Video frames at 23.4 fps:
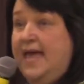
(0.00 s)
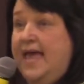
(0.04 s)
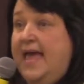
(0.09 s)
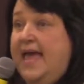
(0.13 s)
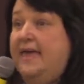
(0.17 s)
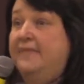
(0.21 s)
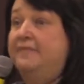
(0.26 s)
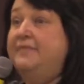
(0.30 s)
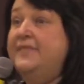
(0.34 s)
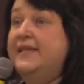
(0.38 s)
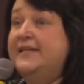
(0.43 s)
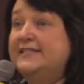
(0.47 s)

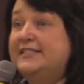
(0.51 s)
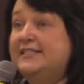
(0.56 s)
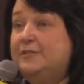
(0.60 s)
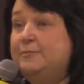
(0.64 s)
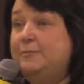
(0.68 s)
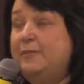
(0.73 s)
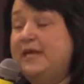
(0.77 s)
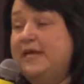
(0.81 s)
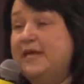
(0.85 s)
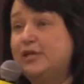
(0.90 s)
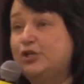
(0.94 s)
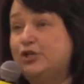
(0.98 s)
And then
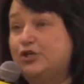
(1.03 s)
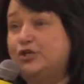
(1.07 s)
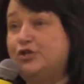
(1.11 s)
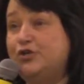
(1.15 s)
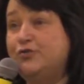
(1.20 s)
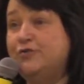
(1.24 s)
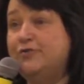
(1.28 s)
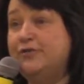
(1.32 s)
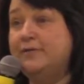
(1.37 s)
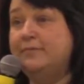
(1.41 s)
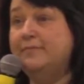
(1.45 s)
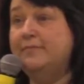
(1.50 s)
speak it
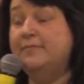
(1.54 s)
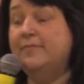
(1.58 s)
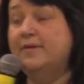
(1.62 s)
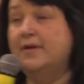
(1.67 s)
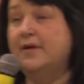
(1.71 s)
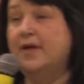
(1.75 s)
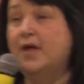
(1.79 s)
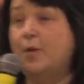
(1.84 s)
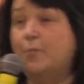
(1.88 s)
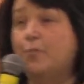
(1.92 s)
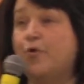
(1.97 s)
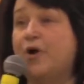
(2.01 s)
to them,
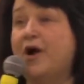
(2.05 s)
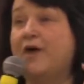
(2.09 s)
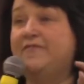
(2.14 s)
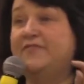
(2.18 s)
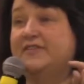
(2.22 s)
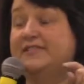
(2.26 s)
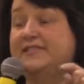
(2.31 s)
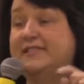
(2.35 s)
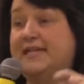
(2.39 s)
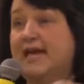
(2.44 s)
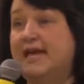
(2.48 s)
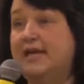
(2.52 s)

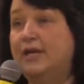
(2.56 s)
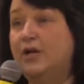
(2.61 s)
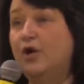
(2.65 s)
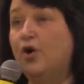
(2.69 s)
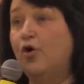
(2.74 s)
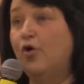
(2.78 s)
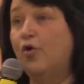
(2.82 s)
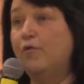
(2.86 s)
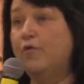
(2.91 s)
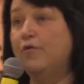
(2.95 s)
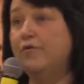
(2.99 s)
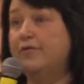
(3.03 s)
prophesy it
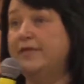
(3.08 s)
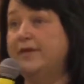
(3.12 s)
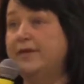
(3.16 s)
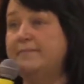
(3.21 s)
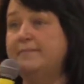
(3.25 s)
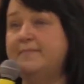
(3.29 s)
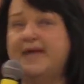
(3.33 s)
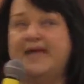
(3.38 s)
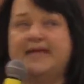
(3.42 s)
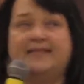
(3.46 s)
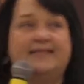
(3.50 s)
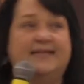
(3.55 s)
over
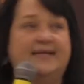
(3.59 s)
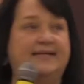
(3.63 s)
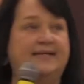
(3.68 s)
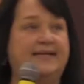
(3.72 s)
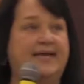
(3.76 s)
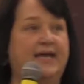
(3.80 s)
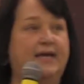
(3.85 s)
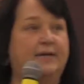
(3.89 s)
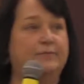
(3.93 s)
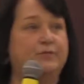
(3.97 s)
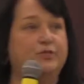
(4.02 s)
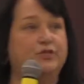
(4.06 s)
them, and then
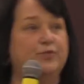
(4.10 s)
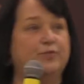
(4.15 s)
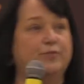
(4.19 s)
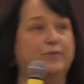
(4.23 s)
get them to